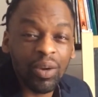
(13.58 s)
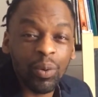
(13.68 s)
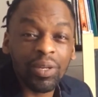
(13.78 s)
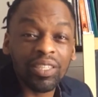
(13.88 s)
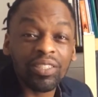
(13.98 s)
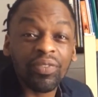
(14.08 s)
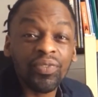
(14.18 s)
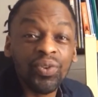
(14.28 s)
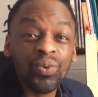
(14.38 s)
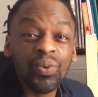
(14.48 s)
Or there's a
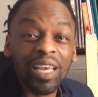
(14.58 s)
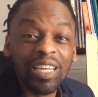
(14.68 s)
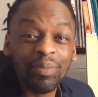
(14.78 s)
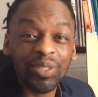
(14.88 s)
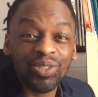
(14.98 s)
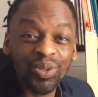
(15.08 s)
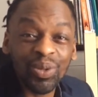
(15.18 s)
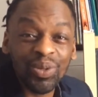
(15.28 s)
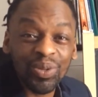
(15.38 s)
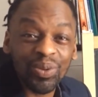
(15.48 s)
few elements you
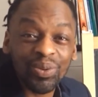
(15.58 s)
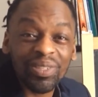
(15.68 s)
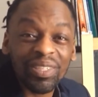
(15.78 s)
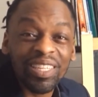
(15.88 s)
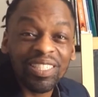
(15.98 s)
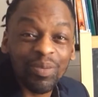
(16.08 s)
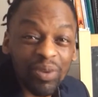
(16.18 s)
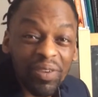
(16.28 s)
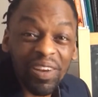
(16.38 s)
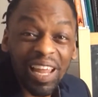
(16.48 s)
can use to
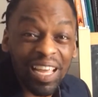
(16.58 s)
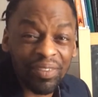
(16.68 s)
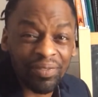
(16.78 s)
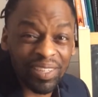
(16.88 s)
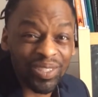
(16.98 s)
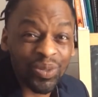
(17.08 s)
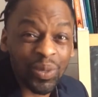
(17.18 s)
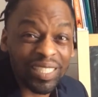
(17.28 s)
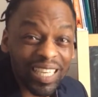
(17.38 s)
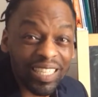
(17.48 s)
breathe life into
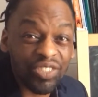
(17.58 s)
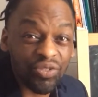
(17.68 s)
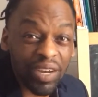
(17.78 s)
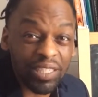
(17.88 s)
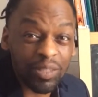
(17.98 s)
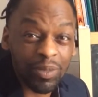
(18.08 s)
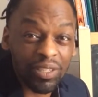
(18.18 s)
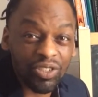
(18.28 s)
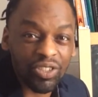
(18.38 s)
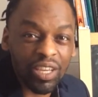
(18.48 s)
a dead, dry
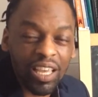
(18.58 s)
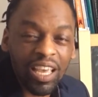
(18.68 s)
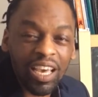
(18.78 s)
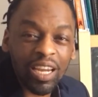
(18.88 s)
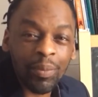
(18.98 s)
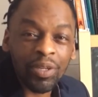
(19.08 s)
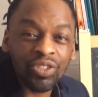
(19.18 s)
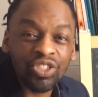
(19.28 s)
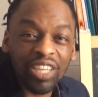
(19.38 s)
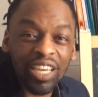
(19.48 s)
speech. And I'm going to
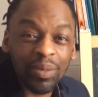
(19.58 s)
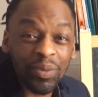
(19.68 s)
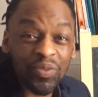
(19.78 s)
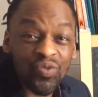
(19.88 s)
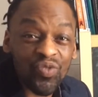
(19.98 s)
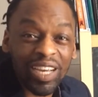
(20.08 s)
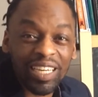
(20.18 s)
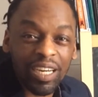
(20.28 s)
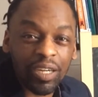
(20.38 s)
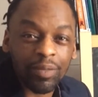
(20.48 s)
share them with you
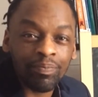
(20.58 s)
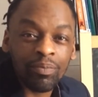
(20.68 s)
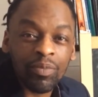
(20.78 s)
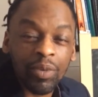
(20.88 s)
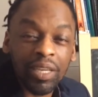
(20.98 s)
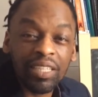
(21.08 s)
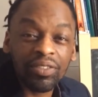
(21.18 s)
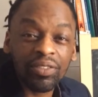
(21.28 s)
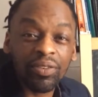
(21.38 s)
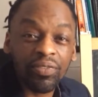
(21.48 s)
right now. But
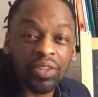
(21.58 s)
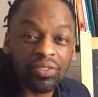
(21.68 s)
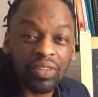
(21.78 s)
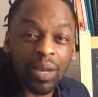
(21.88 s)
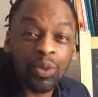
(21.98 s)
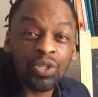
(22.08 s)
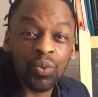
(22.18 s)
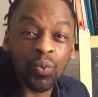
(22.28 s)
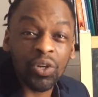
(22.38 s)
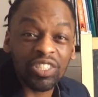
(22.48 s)
here's the first thing. I want you
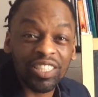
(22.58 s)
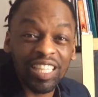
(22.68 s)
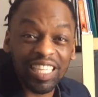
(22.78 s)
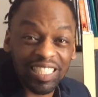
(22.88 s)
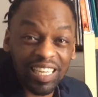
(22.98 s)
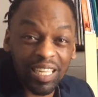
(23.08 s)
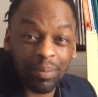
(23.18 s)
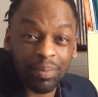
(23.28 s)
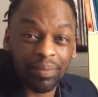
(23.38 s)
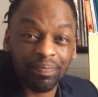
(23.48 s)
to watch this
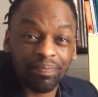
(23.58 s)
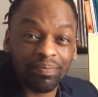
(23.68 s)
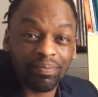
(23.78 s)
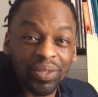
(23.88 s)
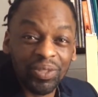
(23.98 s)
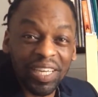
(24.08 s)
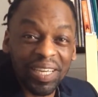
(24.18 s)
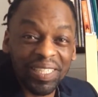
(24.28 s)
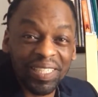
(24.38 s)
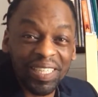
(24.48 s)
clip. So
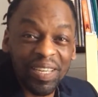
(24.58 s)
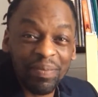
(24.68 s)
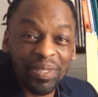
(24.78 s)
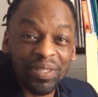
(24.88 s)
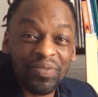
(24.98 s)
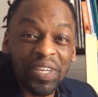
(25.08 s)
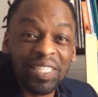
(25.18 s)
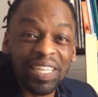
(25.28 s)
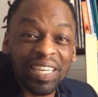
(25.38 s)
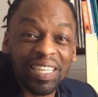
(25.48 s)
check out this clip. It's a
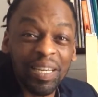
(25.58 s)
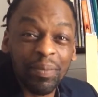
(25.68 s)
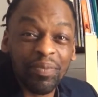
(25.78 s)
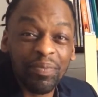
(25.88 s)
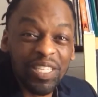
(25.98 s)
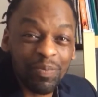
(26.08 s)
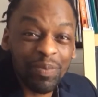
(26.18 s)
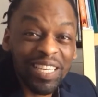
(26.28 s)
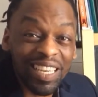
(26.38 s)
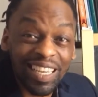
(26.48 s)
30-second clip of me
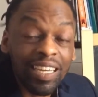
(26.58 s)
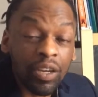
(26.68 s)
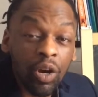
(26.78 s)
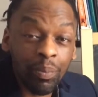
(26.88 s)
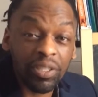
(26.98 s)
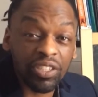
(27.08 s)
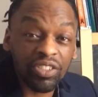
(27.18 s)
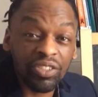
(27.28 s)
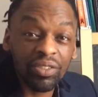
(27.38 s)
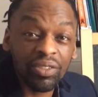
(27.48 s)
speaking in a
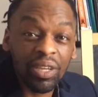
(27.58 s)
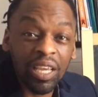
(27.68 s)
competition,